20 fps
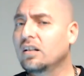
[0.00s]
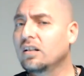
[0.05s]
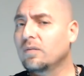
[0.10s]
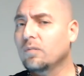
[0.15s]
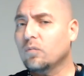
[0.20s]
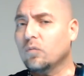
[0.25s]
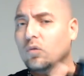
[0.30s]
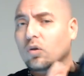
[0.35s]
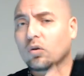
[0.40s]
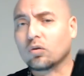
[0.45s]

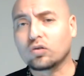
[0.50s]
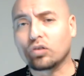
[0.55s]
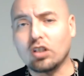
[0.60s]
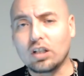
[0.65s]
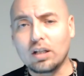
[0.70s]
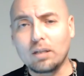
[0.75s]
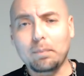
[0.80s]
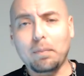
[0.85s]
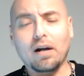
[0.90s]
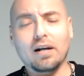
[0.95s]
Don't sleep
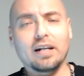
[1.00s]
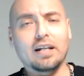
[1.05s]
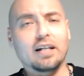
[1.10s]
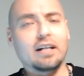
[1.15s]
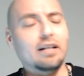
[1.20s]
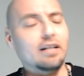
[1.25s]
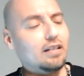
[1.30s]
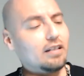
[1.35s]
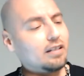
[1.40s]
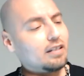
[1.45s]
on it.
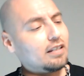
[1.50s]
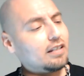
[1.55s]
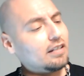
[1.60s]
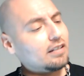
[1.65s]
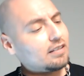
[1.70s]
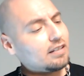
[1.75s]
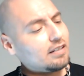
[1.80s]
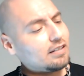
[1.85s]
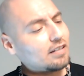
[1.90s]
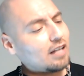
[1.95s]
This
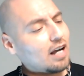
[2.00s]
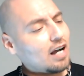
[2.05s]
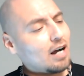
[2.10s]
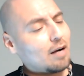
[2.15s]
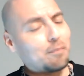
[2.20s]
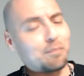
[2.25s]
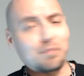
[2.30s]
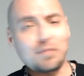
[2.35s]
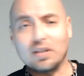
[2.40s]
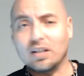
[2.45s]
is
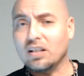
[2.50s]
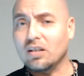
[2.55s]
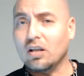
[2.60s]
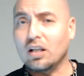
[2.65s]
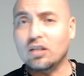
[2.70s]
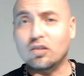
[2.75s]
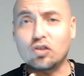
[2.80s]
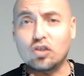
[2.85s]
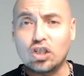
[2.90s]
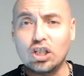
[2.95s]
it's
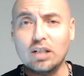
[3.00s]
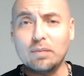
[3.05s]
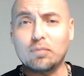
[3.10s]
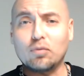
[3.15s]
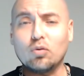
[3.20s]
cheap too.